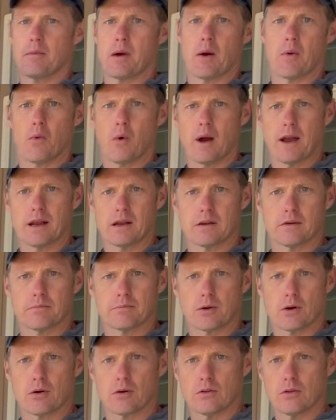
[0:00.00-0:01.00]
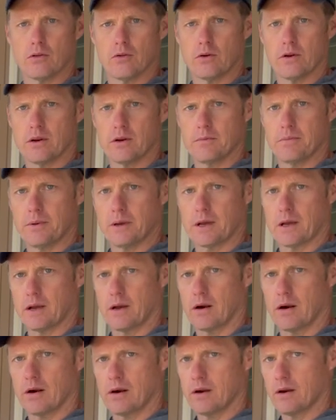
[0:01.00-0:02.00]
my white perloid pick
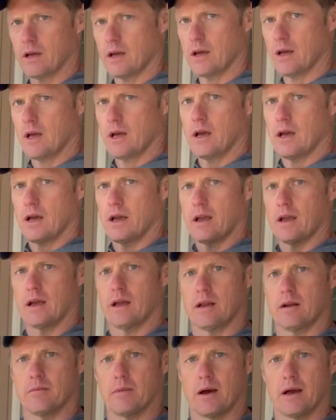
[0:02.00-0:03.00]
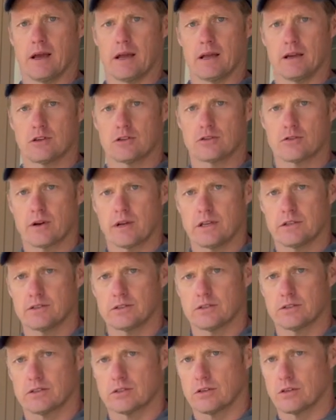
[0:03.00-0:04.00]
guard and my
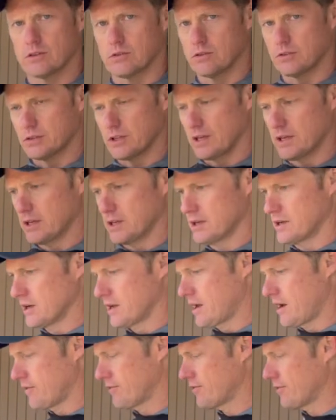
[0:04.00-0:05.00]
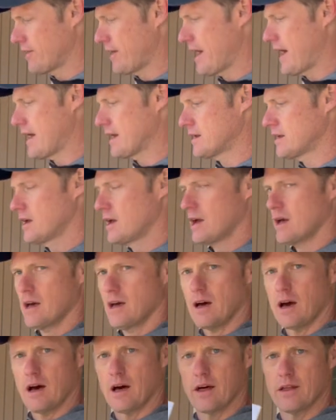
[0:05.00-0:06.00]
traced circles I need to cut out for
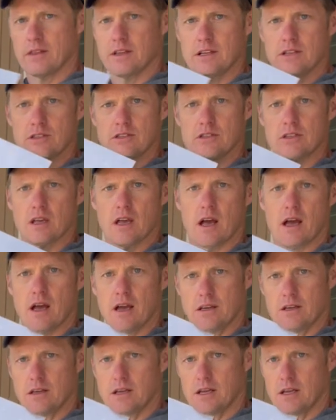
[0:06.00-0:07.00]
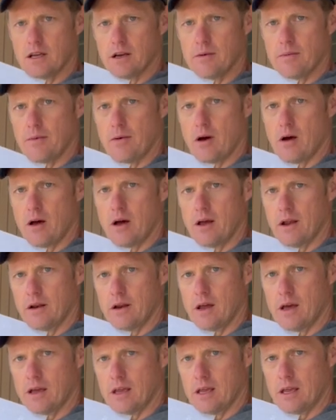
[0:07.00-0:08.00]
that. These you can get them on
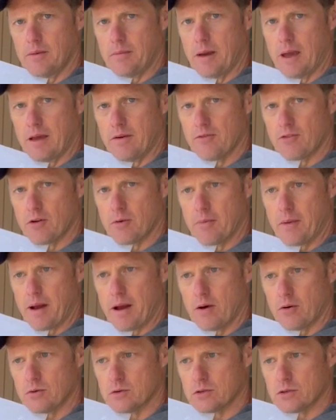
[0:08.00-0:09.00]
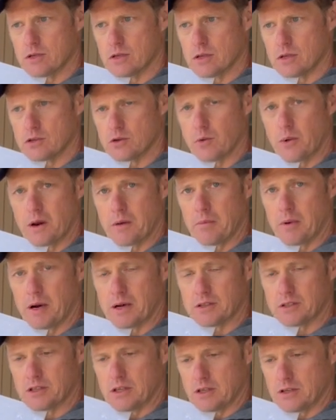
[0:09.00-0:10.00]
eBay for about 20
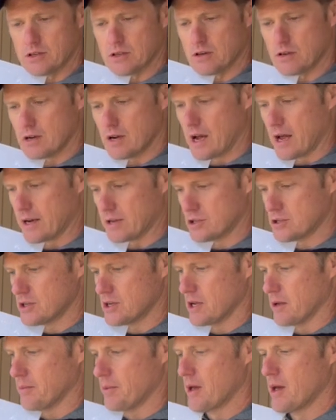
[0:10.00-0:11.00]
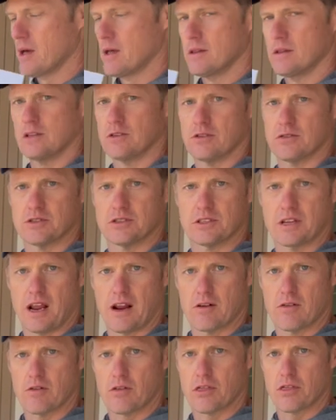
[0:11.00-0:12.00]
bucks each. They're not cheap. These are your
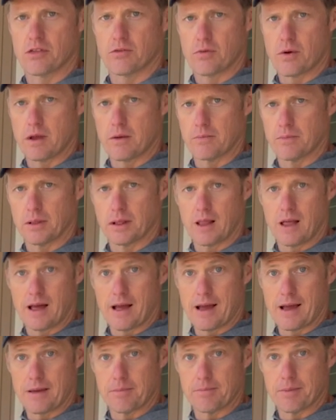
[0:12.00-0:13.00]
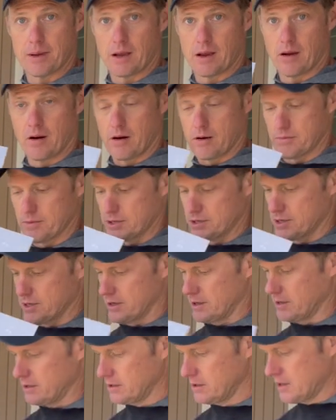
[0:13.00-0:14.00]
standard 3-ply pickguard
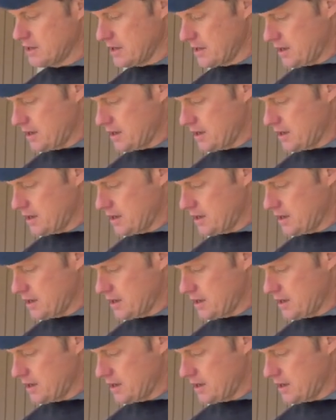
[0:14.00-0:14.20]
material.